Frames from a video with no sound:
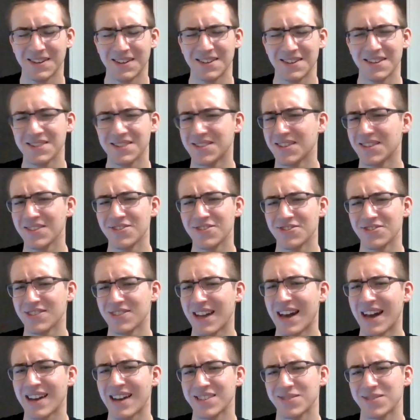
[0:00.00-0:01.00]
This thing just
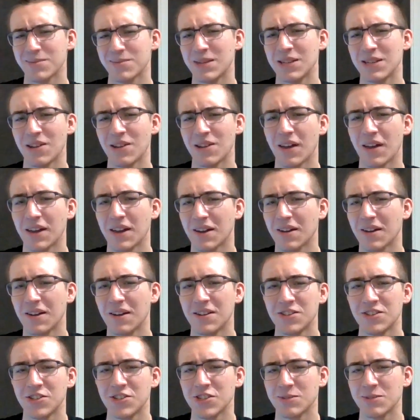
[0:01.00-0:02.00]
asked me to like
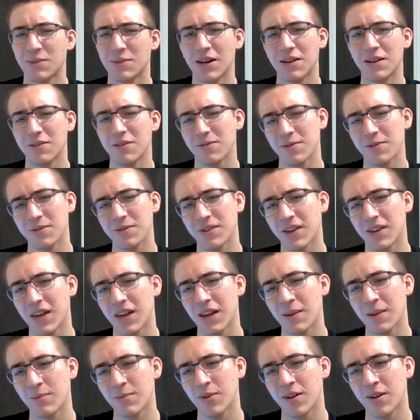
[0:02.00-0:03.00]
smile for the
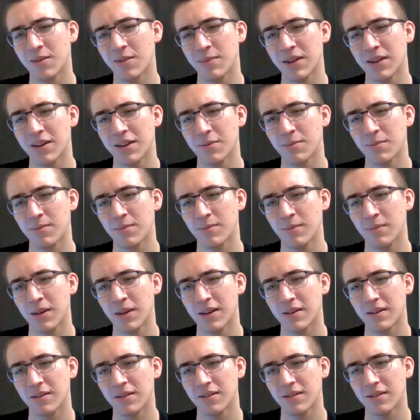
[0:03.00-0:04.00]
camera, make
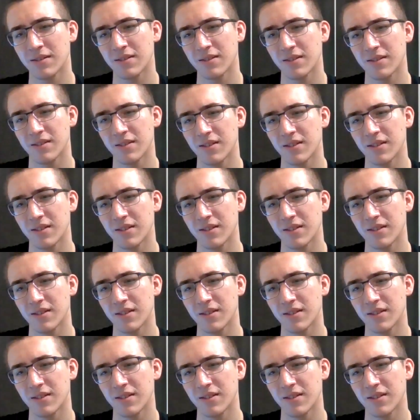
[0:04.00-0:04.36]
a